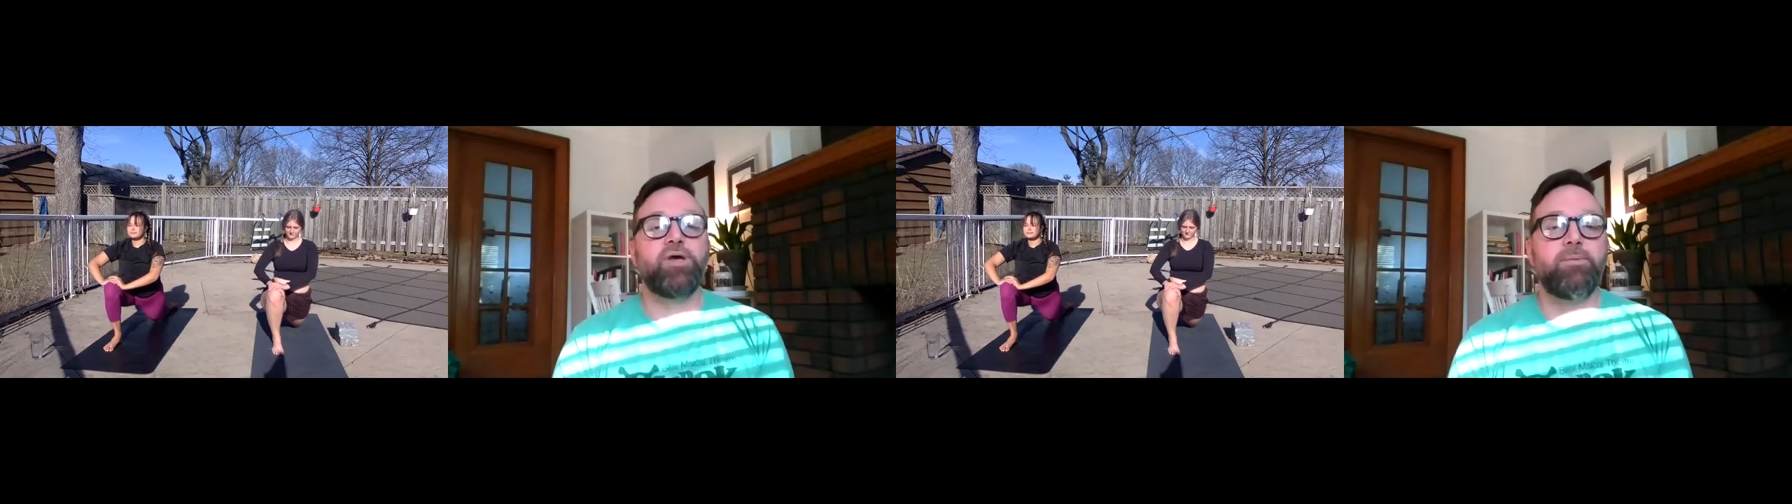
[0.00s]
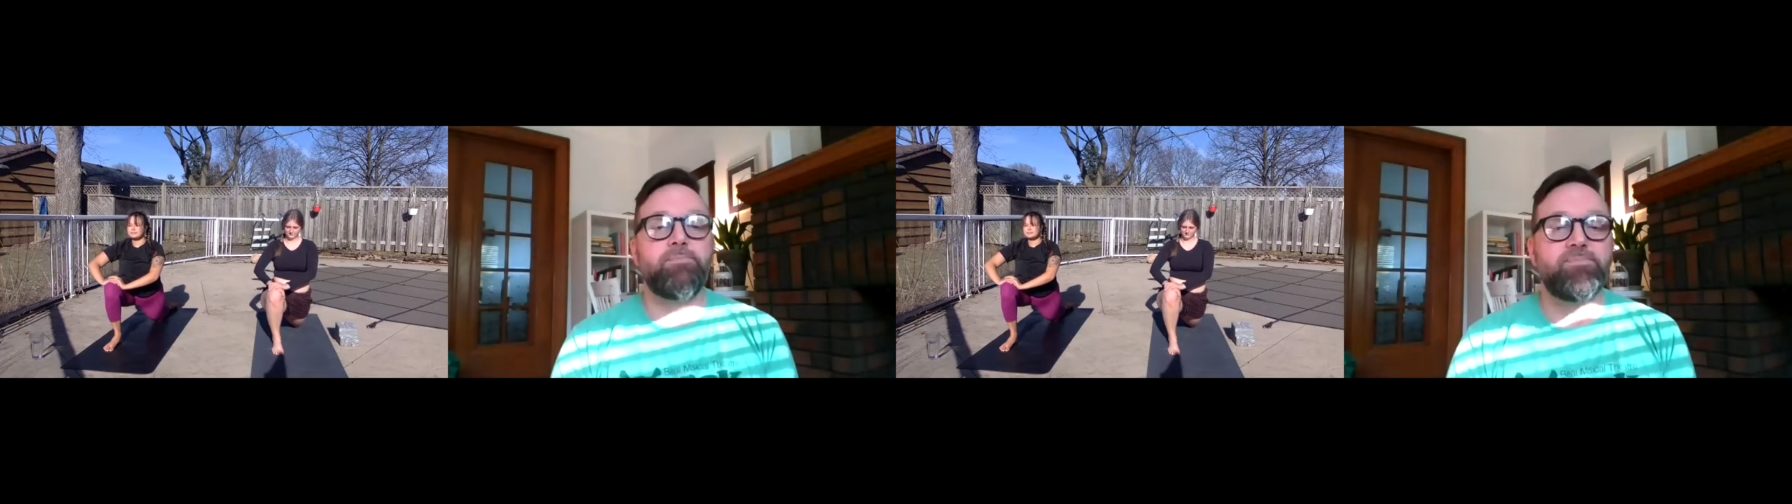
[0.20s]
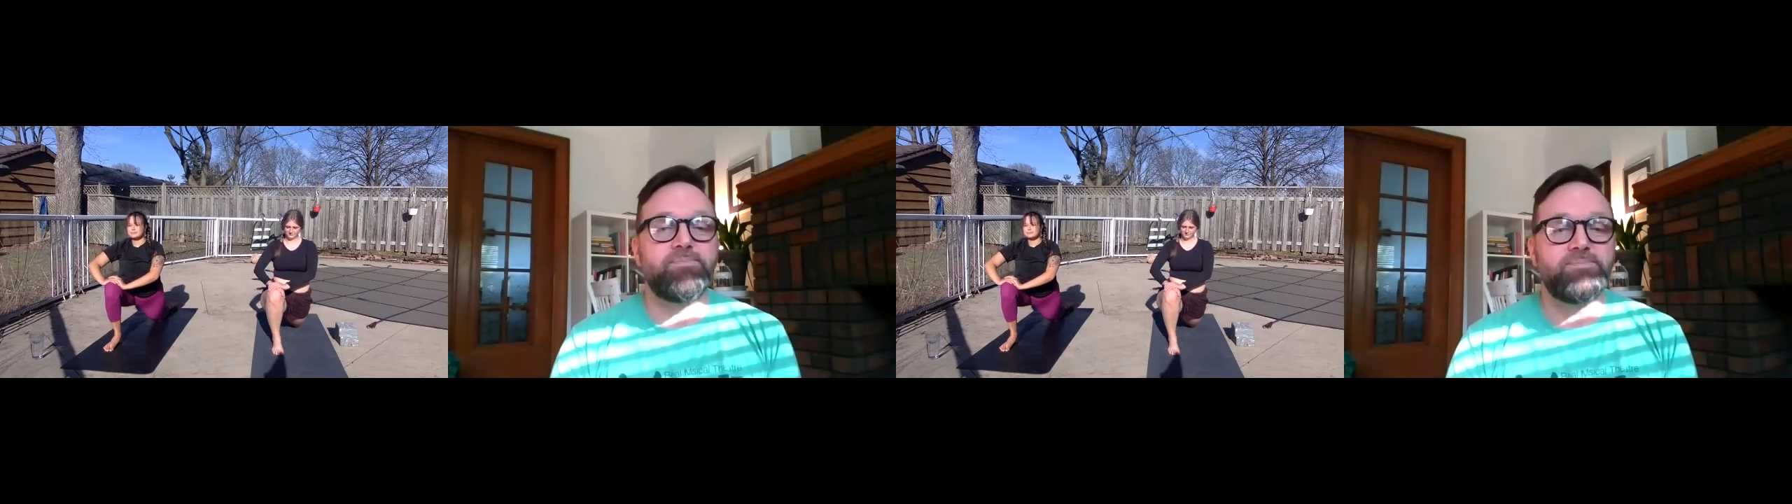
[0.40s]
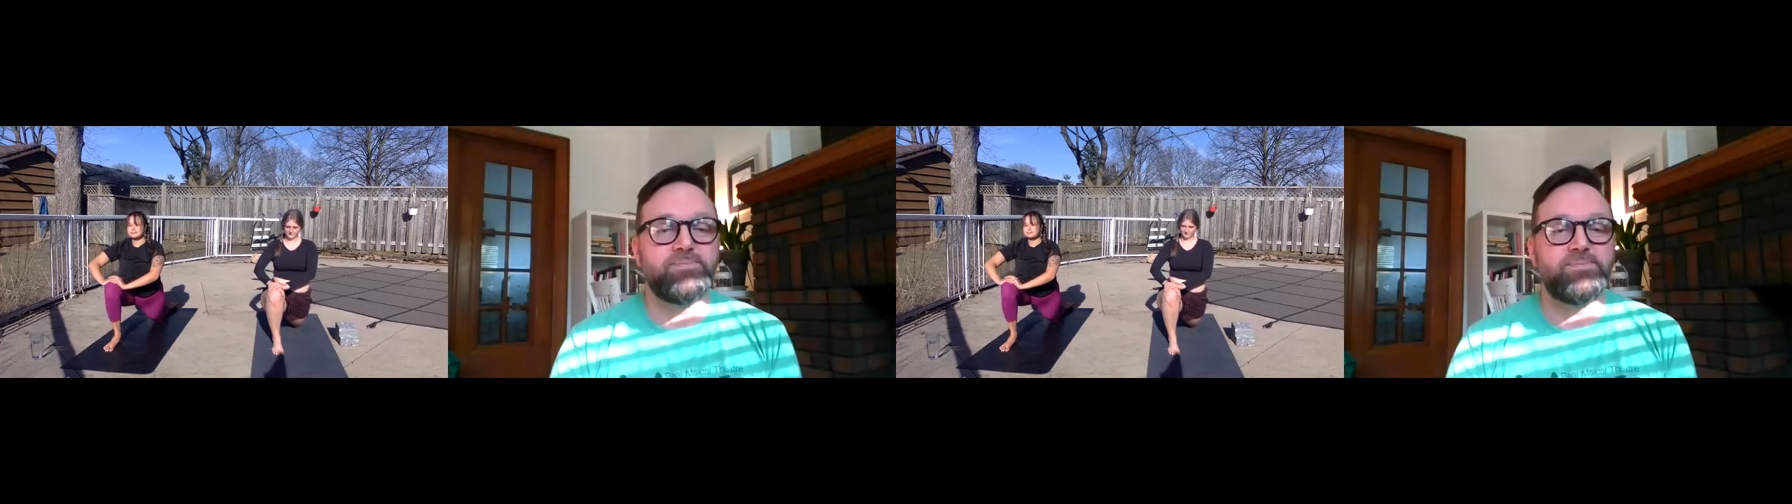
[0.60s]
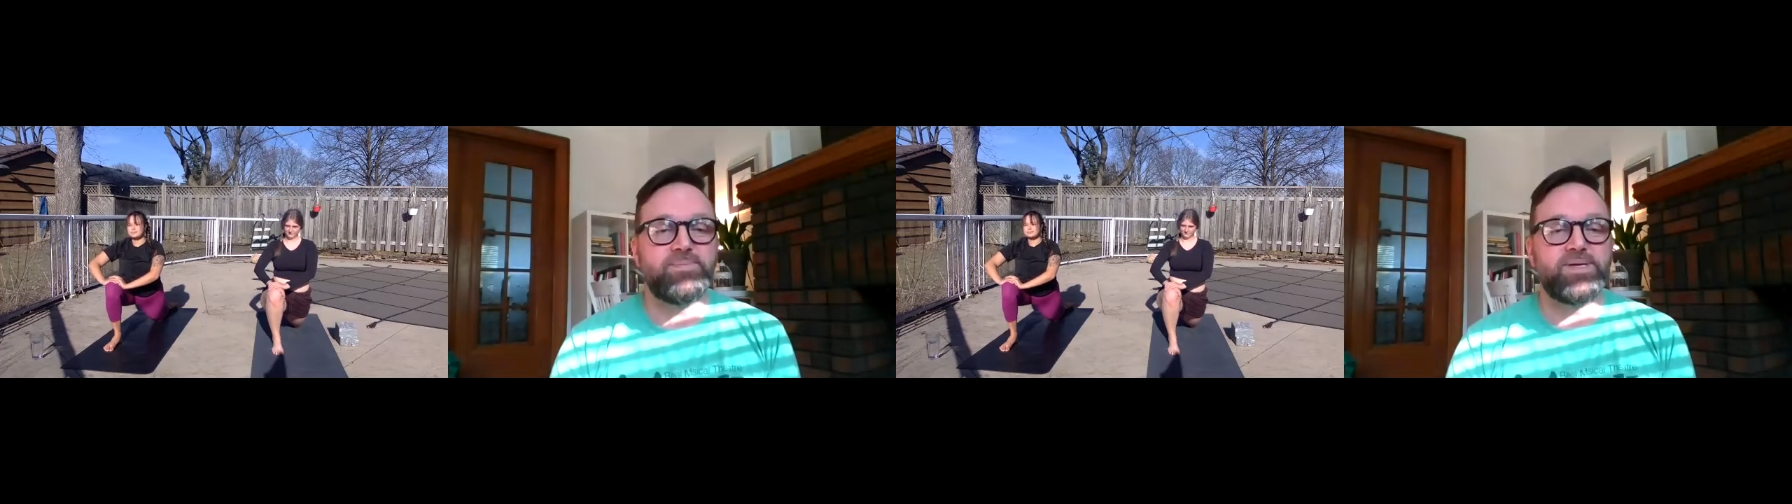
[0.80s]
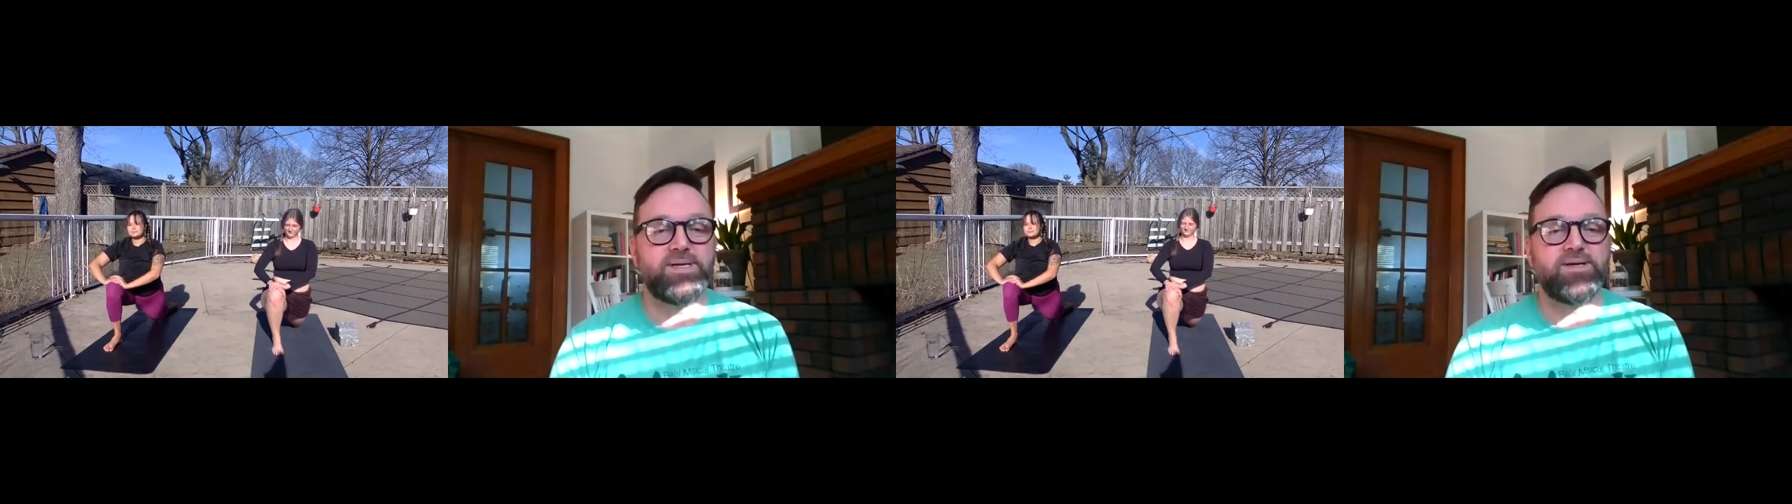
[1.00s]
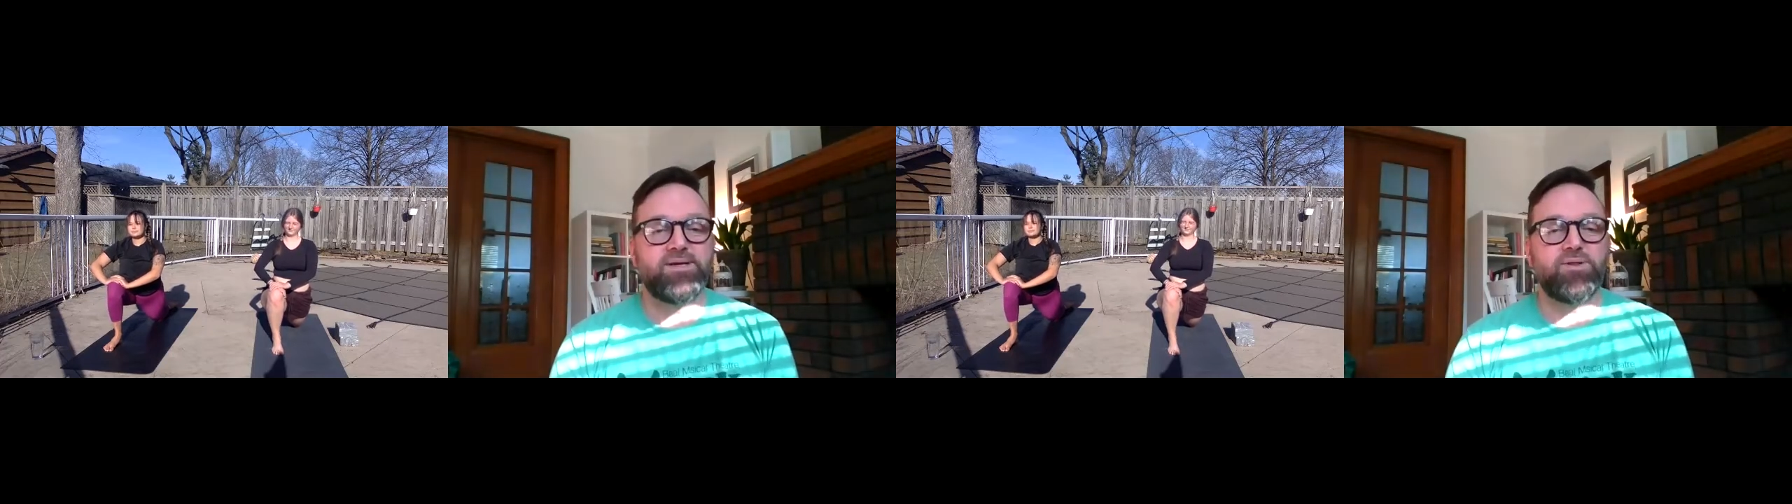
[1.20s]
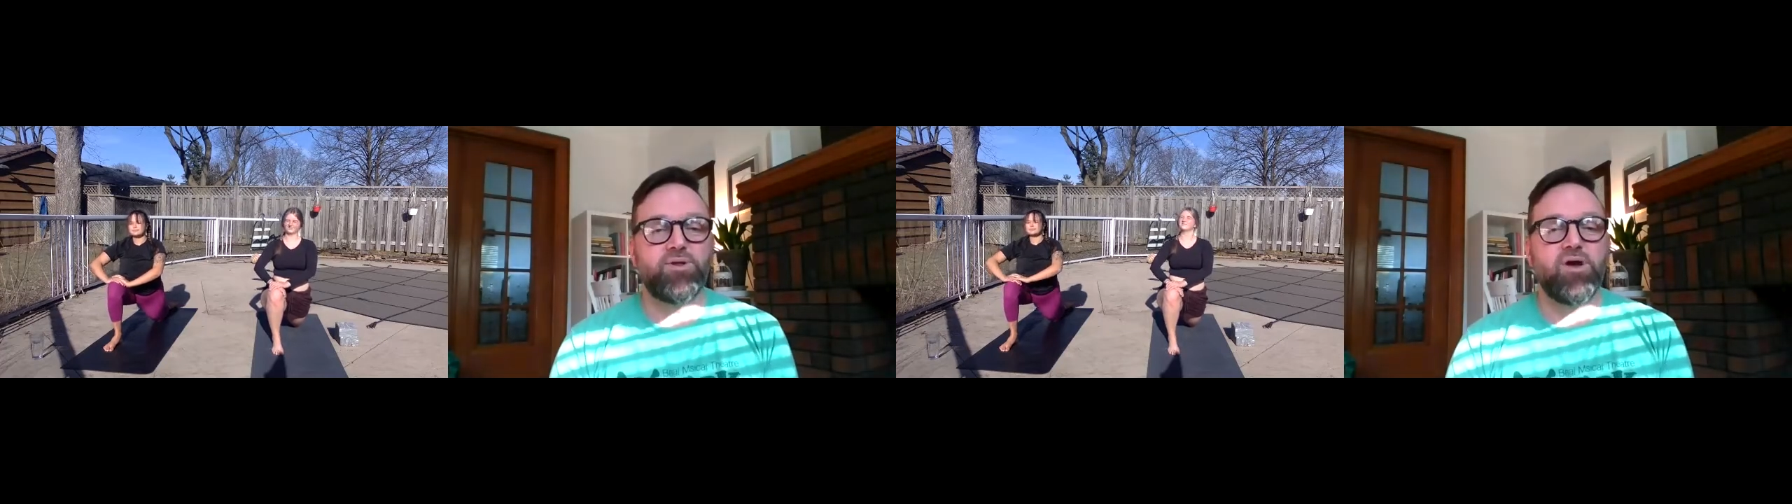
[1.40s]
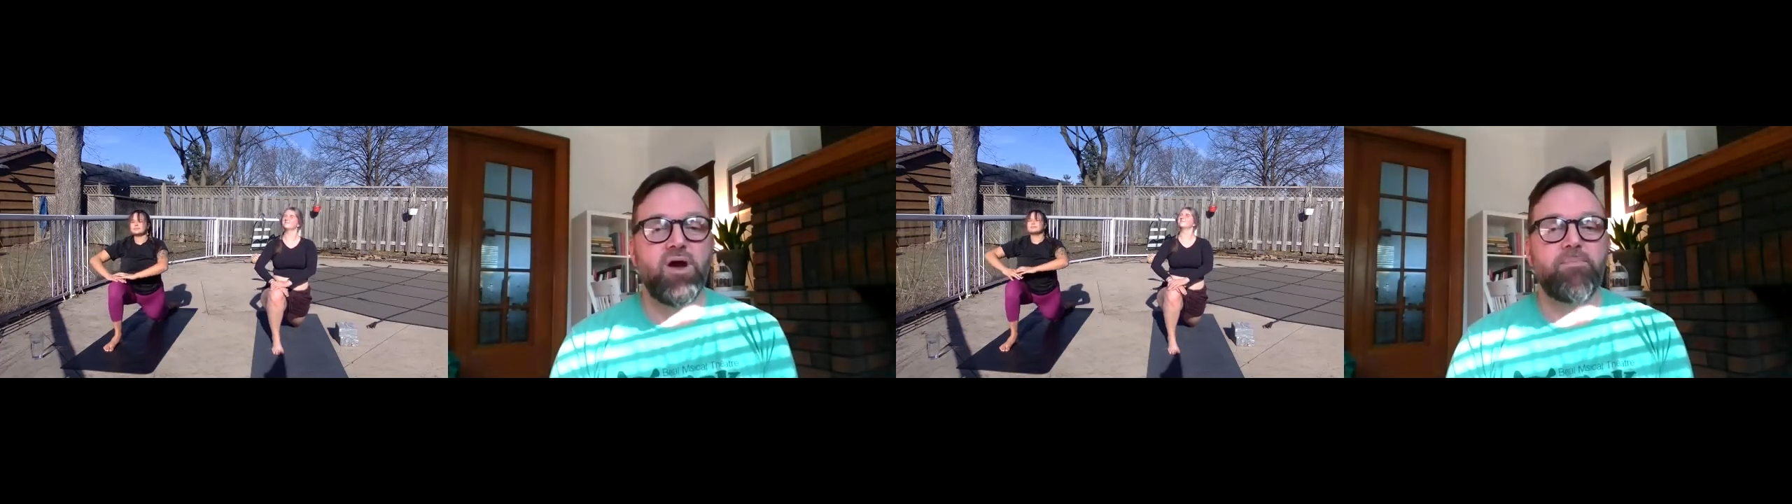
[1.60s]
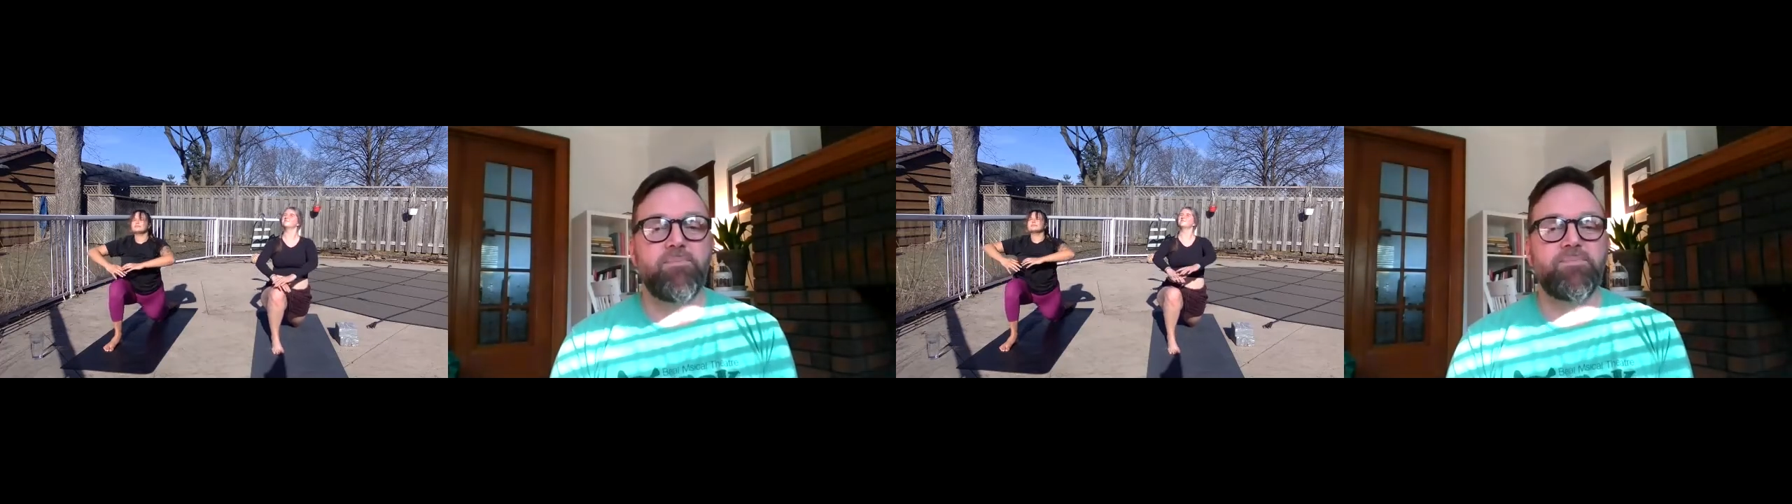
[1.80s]
up. Look
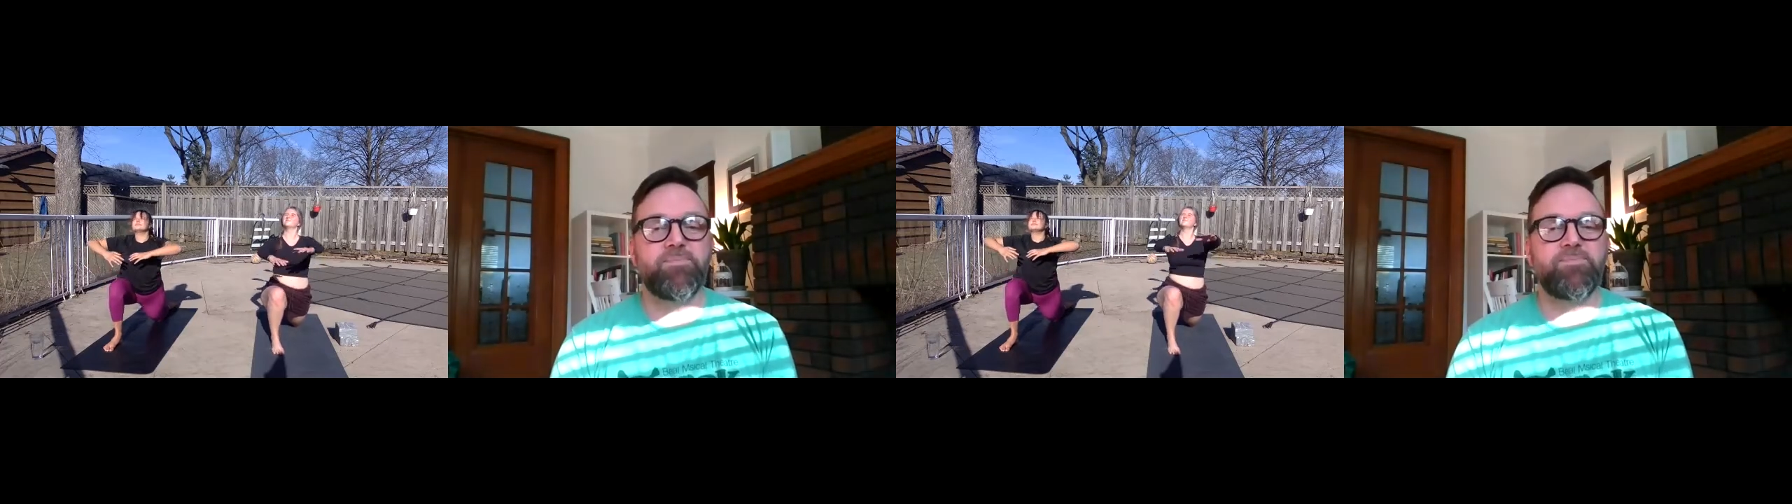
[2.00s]
up.